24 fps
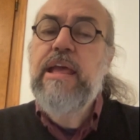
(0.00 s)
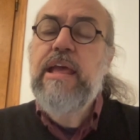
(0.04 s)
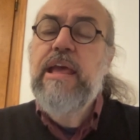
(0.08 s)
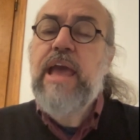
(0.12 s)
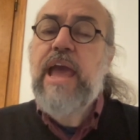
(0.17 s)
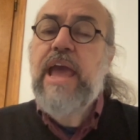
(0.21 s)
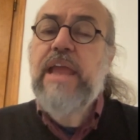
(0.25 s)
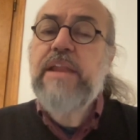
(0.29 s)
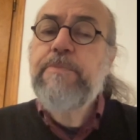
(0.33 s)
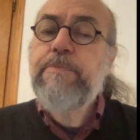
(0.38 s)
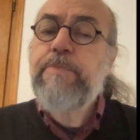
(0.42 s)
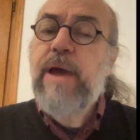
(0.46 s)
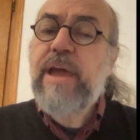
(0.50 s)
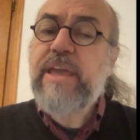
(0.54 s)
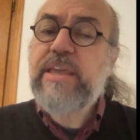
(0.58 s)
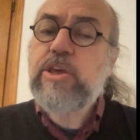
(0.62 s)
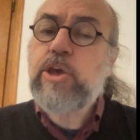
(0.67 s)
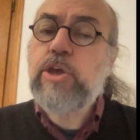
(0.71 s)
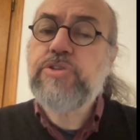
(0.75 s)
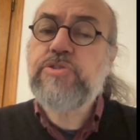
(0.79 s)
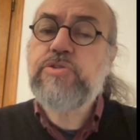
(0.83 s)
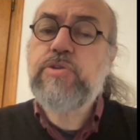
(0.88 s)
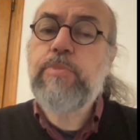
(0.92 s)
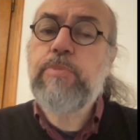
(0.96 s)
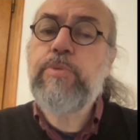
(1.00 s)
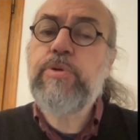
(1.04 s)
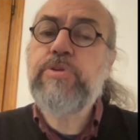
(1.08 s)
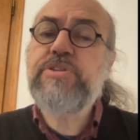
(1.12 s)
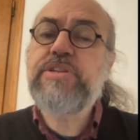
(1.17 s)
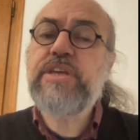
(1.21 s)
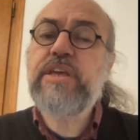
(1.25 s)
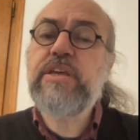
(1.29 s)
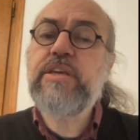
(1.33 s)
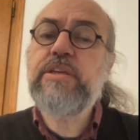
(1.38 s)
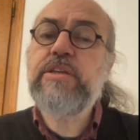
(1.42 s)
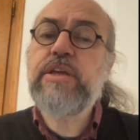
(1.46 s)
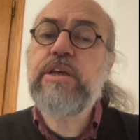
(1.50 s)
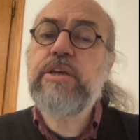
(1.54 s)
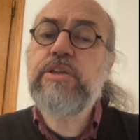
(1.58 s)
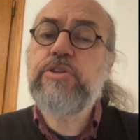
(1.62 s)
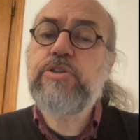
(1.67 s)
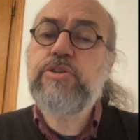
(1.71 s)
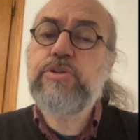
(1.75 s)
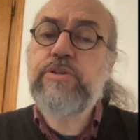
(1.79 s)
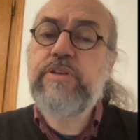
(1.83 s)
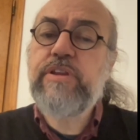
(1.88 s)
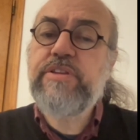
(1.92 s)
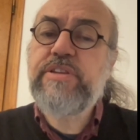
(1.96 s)
and by contributing
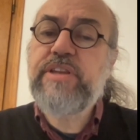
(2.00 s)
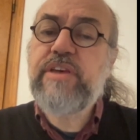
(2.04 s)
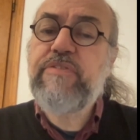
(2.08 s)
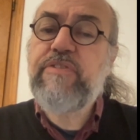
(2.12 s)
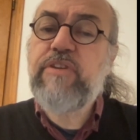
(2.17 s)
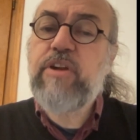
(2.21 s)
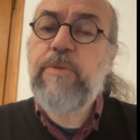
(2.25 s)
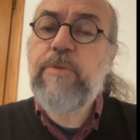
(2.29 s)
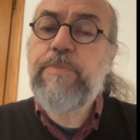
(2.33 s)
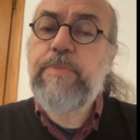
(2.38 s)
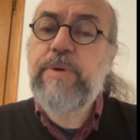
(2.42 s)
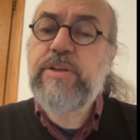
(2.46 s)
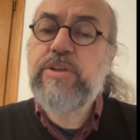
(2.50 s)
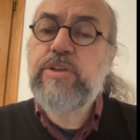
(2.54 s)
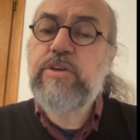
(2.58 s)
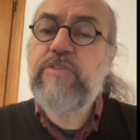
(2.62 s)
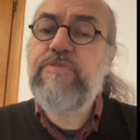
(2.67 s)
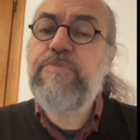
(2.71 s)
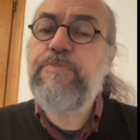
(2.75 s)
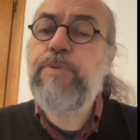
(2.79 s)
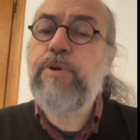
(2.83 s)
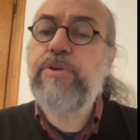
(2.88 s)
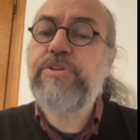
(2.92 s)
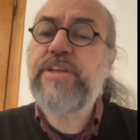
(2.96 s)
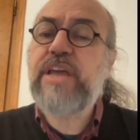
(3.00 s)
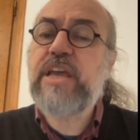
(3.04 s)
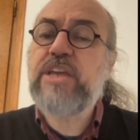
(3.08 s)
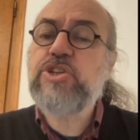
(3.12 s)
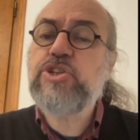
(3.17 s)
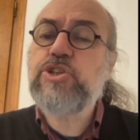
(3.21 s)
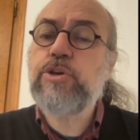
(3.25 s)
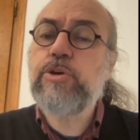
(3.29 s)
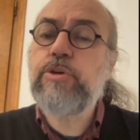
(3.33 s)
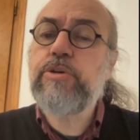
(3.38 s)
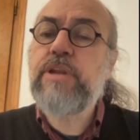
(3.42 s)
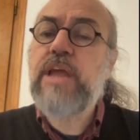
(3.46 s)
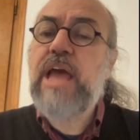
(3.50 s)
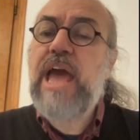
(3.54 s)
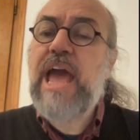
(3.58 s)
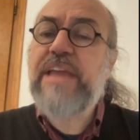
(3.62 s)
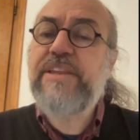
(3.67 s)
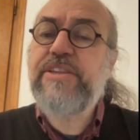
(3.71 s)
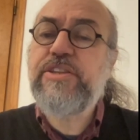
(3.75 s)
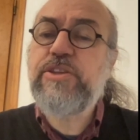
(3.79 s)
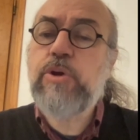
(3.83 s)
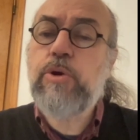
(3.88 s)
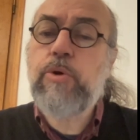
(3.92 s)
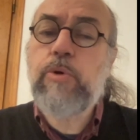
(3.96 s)
to the development of protection and
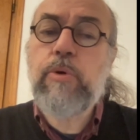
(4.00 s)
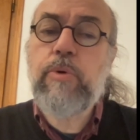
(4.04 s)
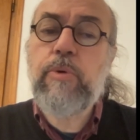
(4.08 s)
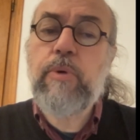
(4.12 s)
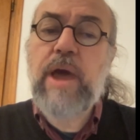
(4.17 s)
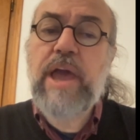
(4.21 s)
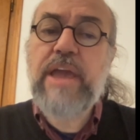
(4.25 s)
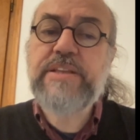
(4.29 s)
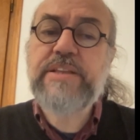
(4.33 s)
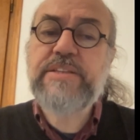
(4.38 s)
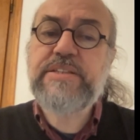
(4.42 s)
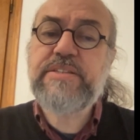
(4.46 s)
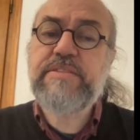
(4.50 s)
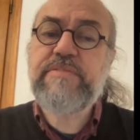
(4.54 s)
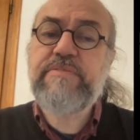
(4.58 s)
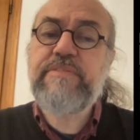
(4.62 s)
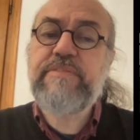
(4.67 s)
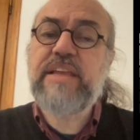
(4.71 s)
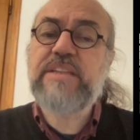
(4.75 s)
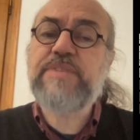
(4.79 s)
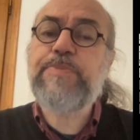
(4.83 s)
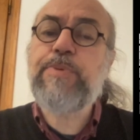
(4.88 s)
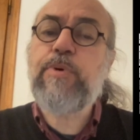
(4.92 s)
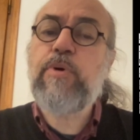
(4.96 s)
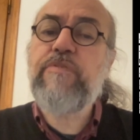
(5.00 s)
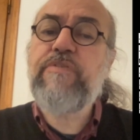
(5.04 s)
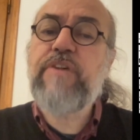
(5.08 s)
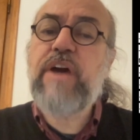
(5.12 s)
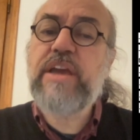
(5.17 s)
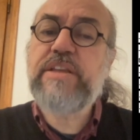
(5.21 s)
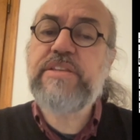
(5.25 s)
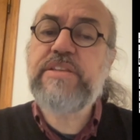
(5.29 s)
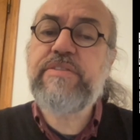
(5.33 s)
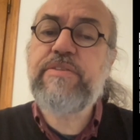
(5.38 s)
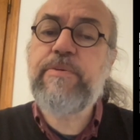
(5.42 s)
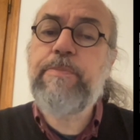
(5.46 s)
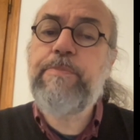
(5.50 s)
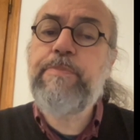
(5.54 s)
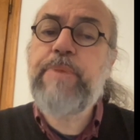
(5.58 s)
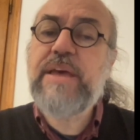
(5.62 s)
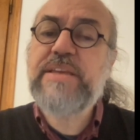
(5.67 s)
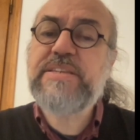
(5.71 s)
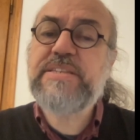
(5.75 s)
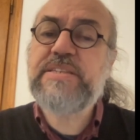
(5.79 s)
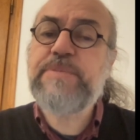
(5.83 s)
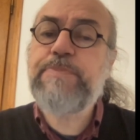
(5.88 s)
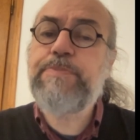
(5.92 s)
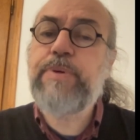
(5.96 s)
neural rights that provide the
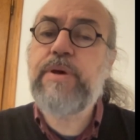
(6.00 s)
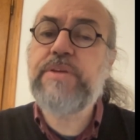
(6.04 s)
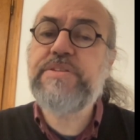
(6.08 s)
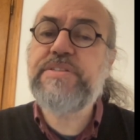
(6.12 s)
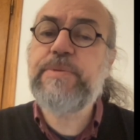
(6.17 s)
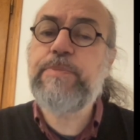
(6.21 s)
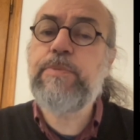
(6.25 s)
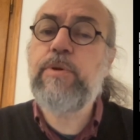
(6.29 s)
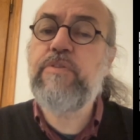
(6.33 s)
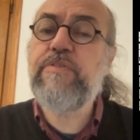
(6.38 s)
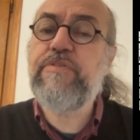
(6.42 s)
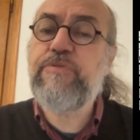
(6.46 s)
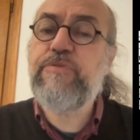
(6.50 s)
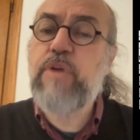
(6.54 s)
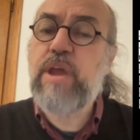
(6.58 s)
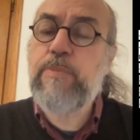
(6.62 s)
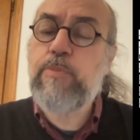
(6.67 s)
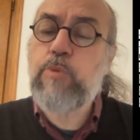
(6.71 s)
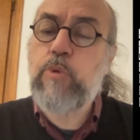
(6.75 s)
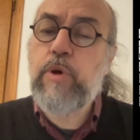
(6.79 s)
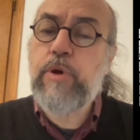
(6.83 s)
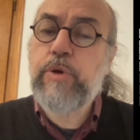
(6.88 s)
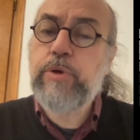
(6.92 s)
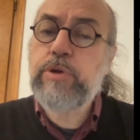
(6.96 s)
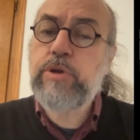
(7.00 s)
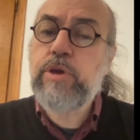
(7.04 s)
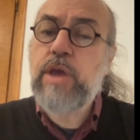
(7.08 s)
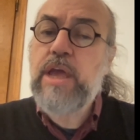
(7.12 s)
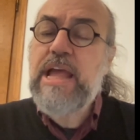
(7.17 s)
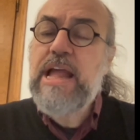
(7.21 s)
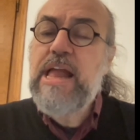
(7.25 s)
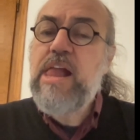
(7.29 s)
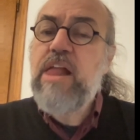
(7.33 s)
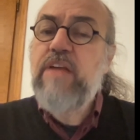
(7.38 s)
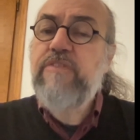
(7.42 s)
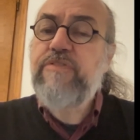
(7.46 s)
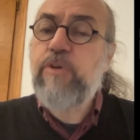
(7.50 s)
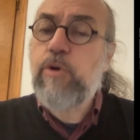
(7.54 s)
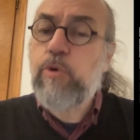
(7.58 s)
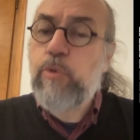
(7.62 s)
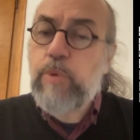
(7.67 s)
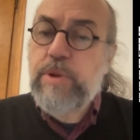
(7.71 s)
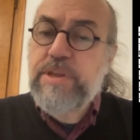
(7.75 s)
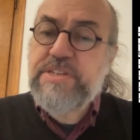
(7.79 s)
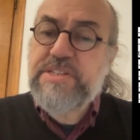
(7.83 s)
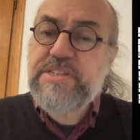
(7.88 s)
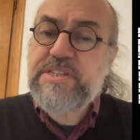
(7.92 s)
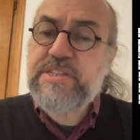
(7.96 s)
best possible framework for
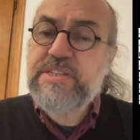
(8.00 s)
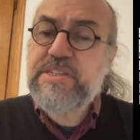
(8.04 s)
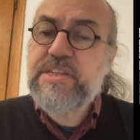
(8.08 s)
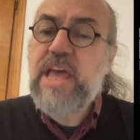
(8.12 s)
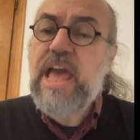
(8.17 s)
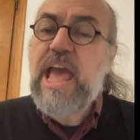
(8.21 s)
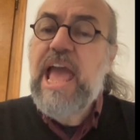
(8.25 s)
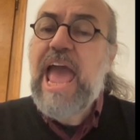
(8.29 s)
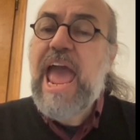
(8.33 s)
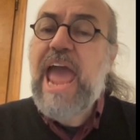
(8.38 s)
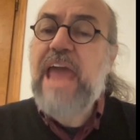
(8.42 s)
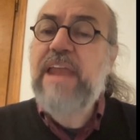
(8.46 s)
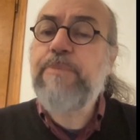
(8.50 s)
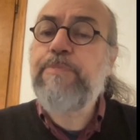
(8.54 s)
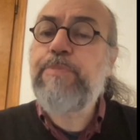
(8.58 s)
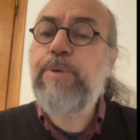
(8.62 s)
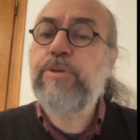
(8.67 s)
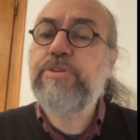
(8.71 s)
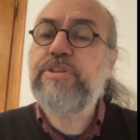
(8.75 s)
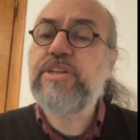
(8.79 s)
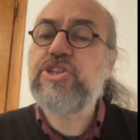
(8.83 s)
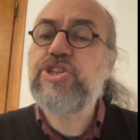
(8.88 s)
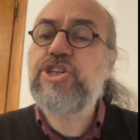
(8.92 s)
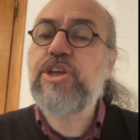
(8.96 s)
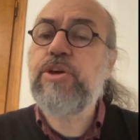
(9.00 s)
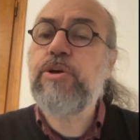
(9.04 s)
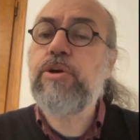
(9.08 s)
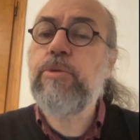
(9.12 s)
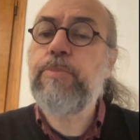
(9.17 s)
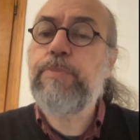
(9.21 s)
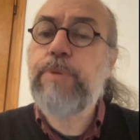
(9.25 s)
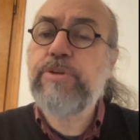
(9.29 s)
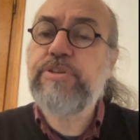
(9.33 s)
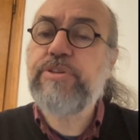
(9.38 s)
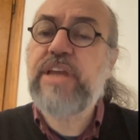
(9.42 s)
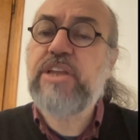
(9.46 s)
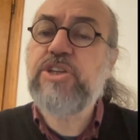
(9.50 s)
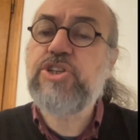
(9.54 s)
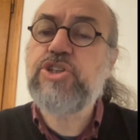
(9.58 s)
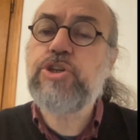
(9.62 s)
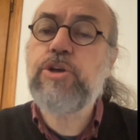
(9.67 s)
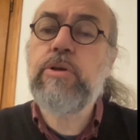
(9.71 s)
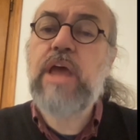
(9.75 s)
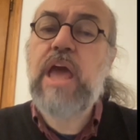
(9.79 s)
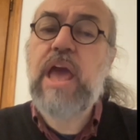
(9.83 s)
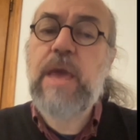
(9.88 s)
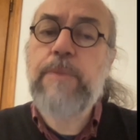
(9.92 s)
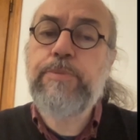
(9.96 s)
risks and potential,
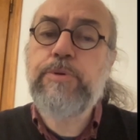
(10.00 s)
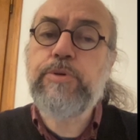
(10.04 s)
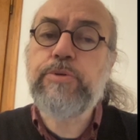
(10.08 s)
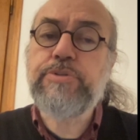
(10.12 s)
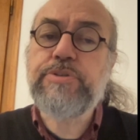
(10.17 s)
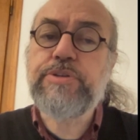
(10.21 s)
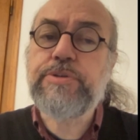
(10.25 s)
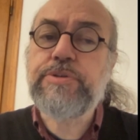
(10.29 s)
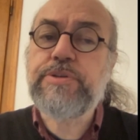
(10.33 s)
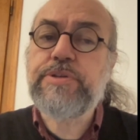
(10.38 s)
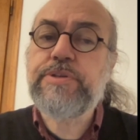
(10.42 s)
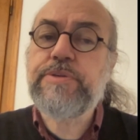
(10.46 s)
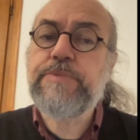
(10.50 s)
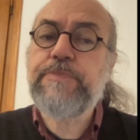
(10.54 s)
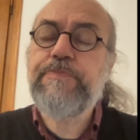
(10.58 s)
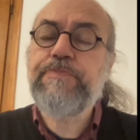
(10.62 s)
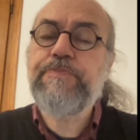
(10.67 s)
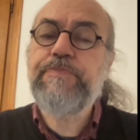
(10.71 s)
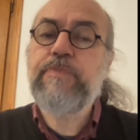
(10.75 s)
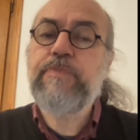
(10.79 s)
potential abuses.